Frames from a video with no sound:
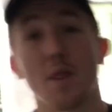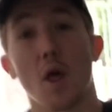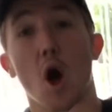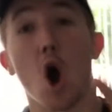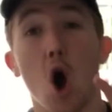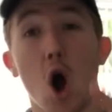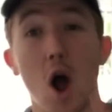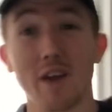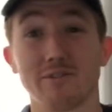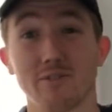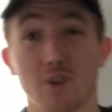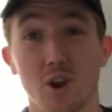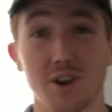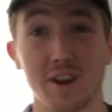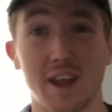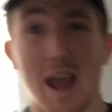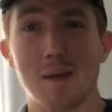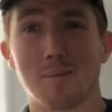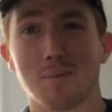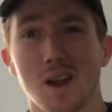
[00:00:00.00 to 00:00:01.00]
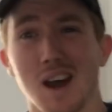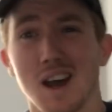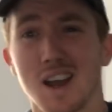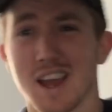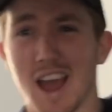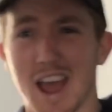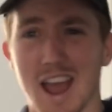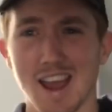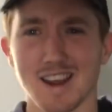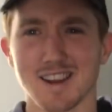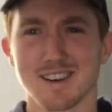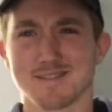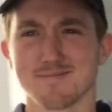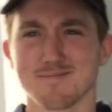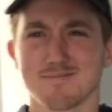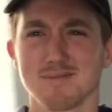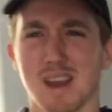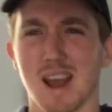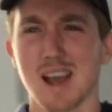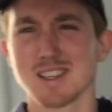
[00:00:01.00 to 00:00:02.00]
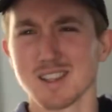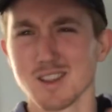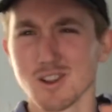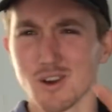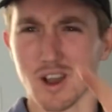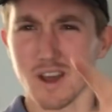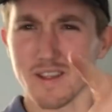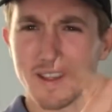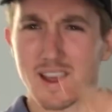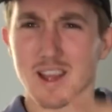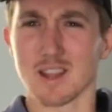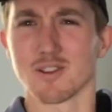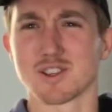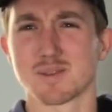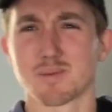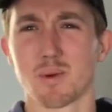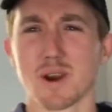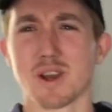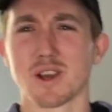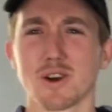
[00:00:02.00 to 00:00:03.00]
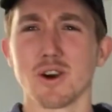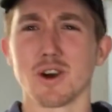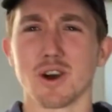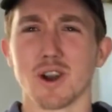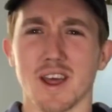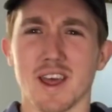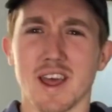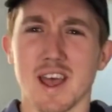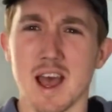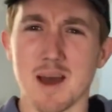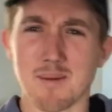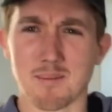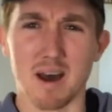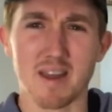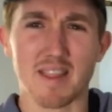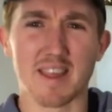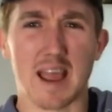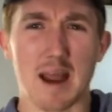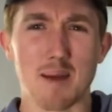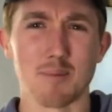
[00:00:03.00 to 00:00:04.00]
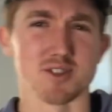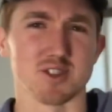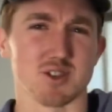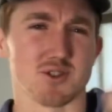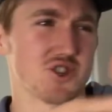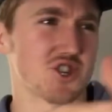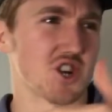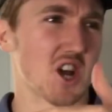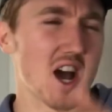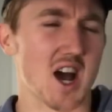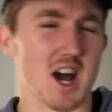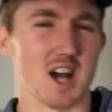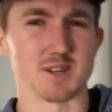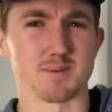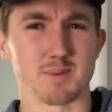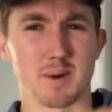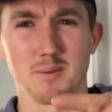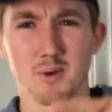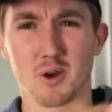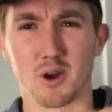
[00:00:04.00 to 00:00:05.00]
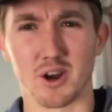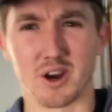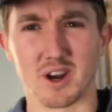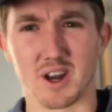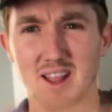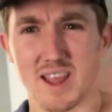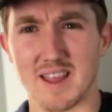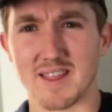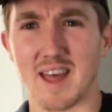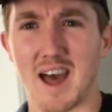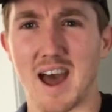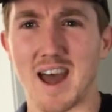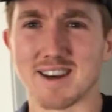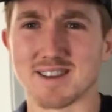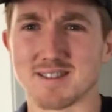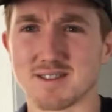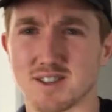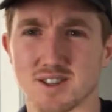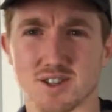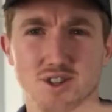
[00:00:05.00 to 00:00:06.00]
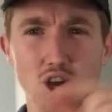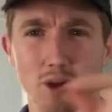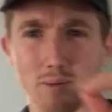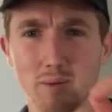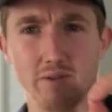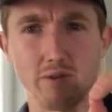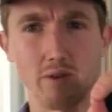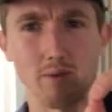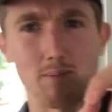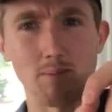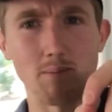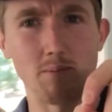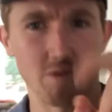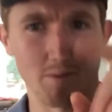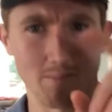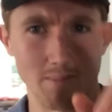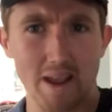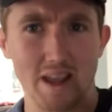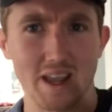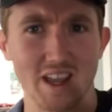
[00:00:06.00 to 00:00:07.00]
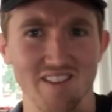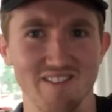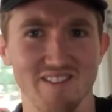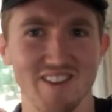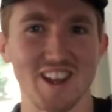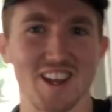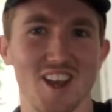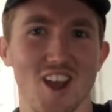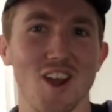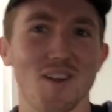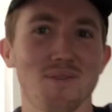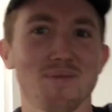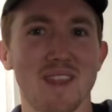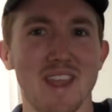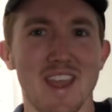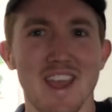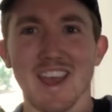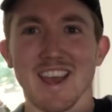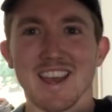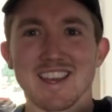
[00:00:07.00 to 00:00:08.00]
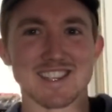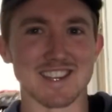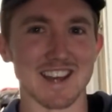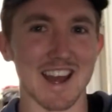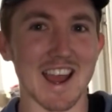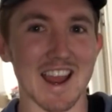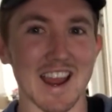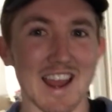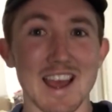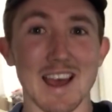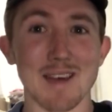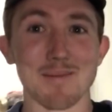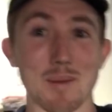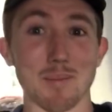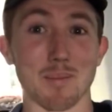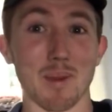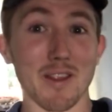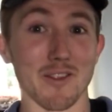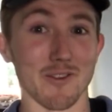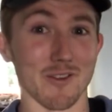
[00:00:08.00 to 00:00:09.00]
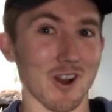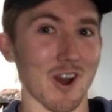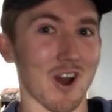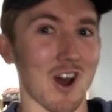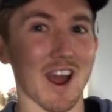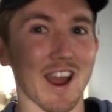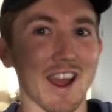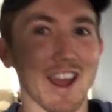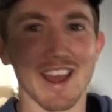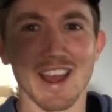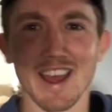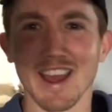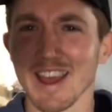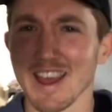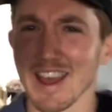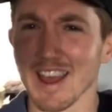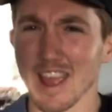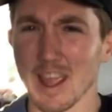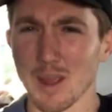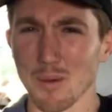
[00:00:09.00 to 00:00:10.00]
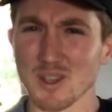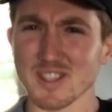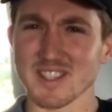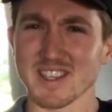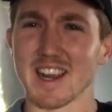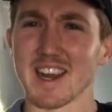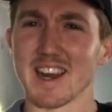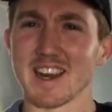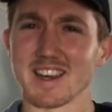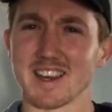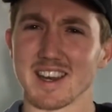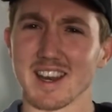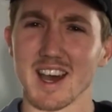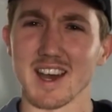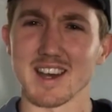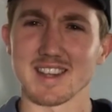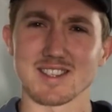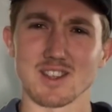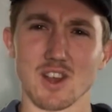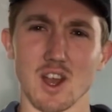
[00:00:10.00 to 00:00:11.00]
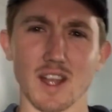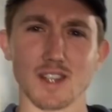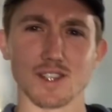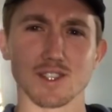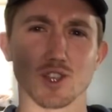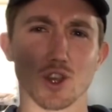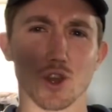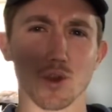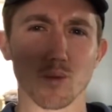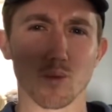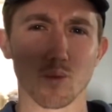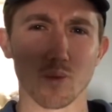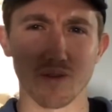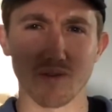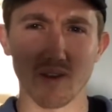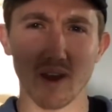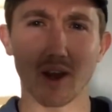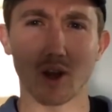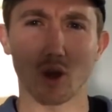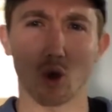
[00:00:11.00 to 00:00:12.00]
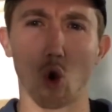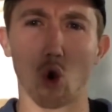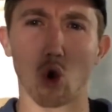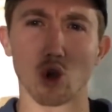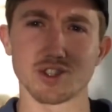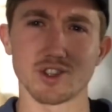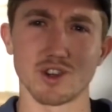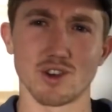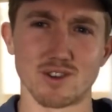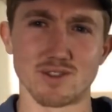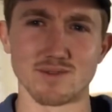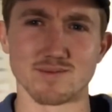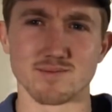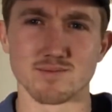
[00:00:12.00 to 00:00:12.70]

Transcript: on the iPhone camera. And oh, look, I think it looks pretty good. My other camera's on charge, but I'm not gonna let that deter me from, from making a video. Today, my brother and I, he wants to get into data science, so we found a course on,